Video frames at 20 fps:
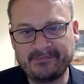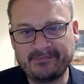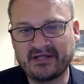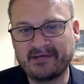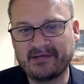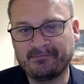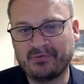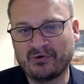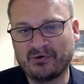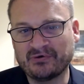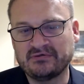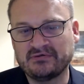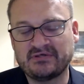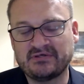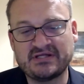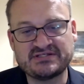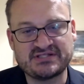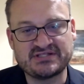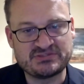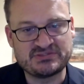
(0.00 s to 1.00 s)
important. It's
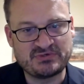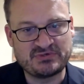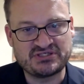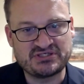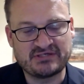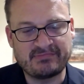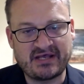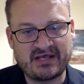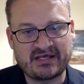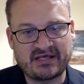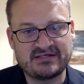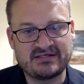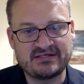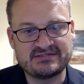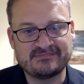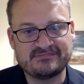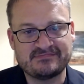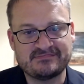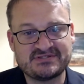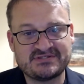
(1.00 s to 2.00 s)
the switching
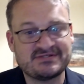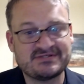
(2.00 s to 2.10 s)
mechanisms,